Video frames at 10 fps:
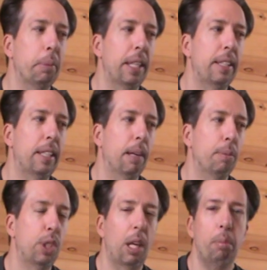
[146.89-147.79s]
But
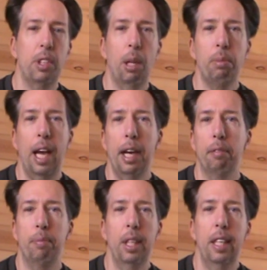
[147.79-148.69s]
um, some some kind
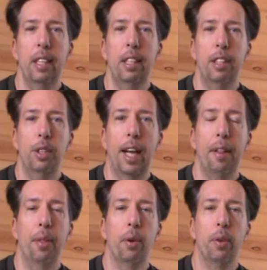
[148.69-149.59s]
of
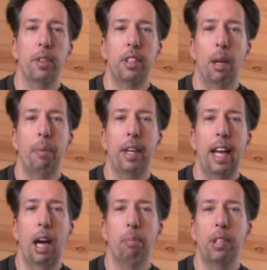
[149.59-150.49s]
death or something
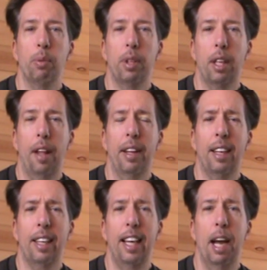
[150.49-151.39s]
happens with I
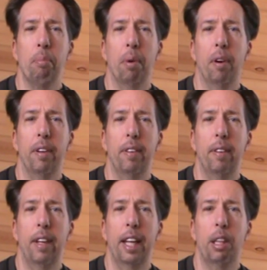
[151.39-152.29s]
think a camper
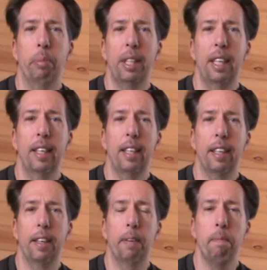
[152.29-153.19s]
and at the
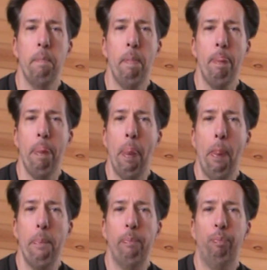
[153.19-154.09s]
beginning and
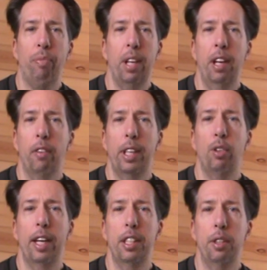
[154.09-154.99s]
you know they
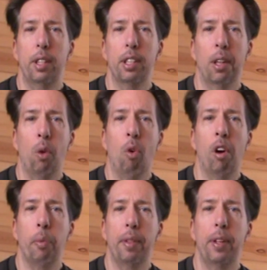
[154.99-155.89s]
try to do this
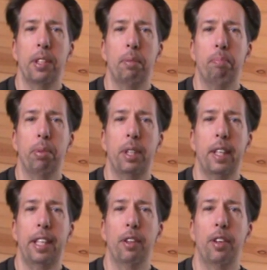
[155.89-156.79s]
lore with this
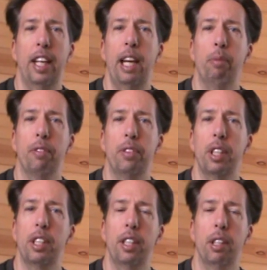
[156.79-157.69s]
particular name of
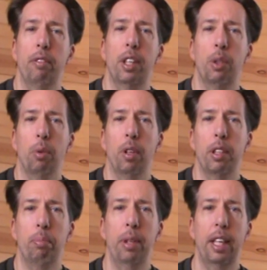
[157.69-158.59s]
this individual
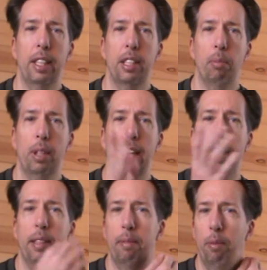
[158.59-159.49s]
as being some
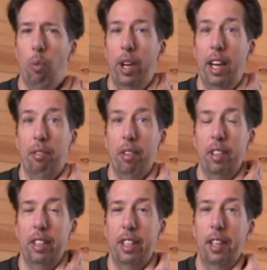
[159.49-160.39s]
kind of
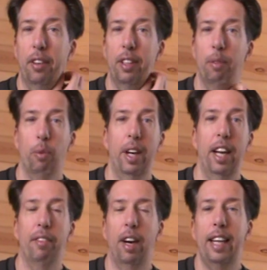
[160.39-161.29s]
whatever and you know and
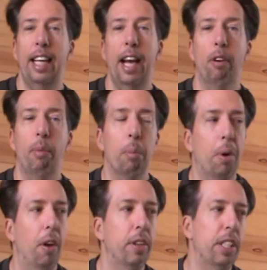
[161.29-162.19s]
whatever I can't
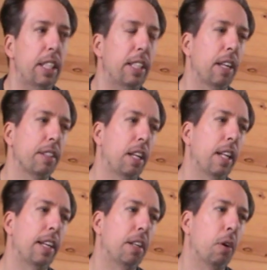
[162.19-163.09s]
remember all the details
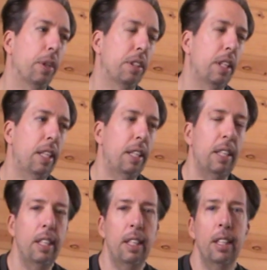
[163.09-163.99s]
all I know is
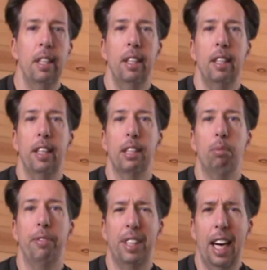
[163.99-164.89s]

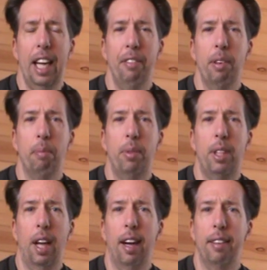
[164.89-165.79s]
this movie. Did I even,
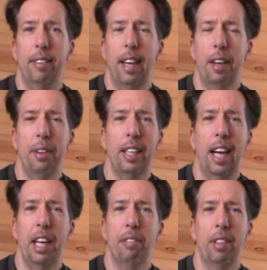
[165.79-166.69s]
uh, I don't think
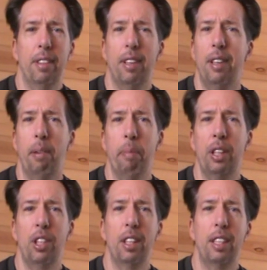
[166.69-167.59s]
I even
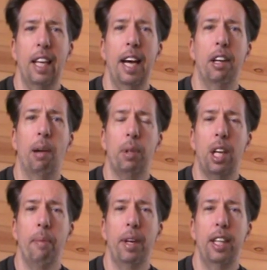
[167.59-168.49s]
mentioned the title. I'm
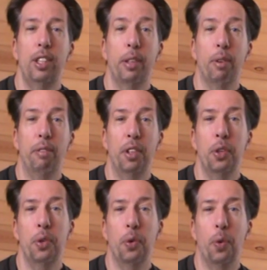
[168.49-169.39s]
coming at you to
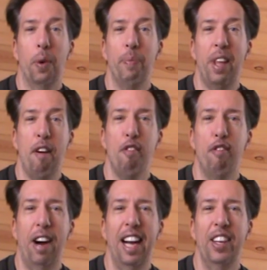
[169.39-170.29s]
review
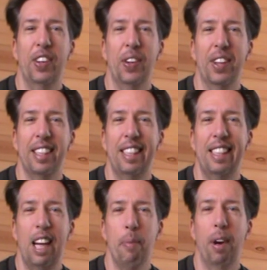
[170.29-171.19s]
Final
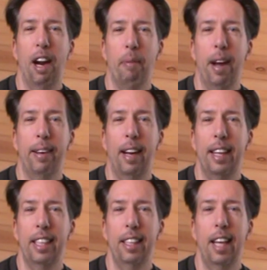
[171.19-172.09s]
Summer. I, I,
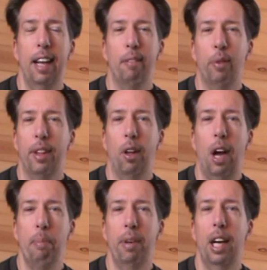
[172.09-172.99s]
I did that with
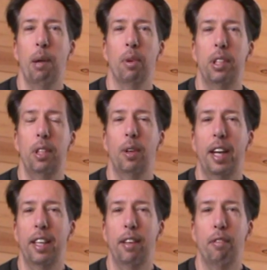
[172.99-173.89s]
Oppenheimer too.
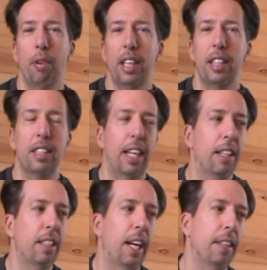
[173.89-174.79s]
I didn't fricking say
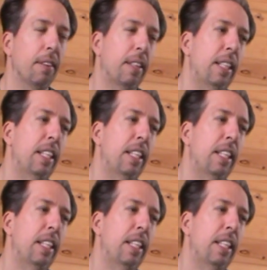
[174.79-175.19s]
the title.